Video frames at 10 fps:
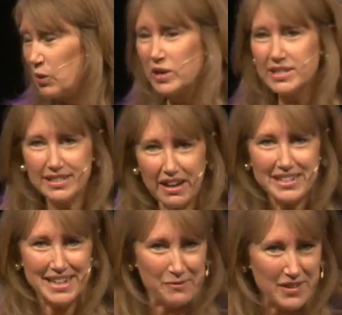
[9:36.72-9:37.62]
We decided
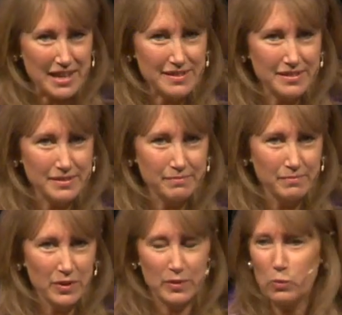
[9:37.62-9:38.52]
to have kids
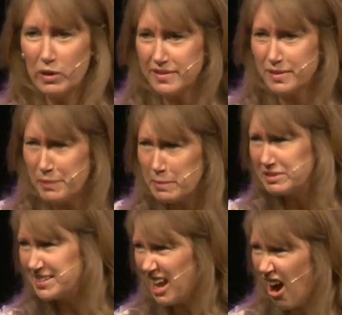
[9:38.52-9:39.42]
because we wanted some people
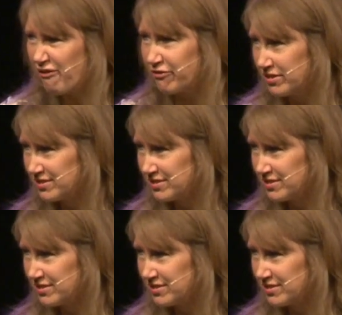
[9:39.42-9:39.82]
to love.